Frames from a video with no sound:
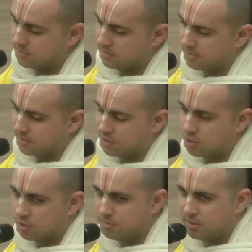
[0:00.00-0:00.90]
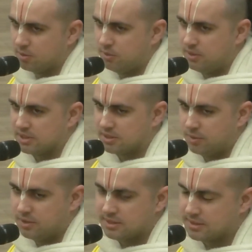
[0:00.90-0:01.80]
he called me,
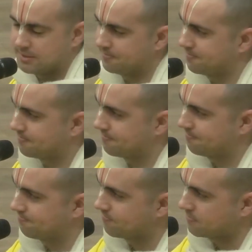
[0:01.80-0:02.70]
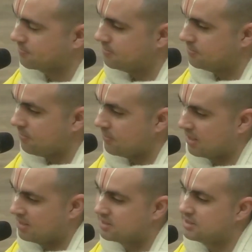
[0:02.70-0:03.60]
Luis,
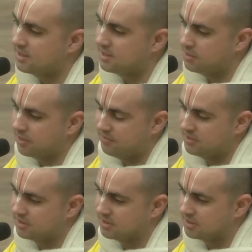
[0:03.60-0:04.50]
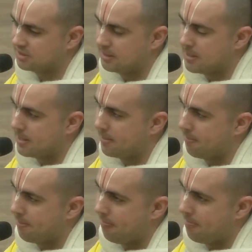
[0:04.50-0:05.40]
I see that you have this
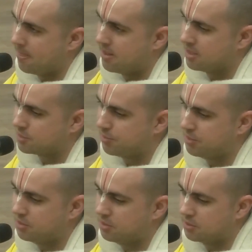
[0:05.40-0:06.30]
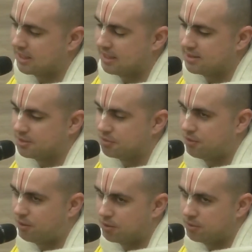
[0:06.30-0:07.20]
spiritual guy that you
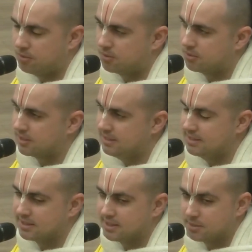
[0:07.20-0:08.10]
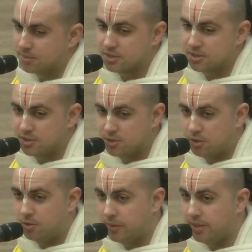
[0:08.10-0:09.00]
follow on the internet, because he saw
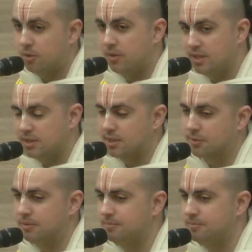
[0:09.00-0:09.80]
where? On Instagram.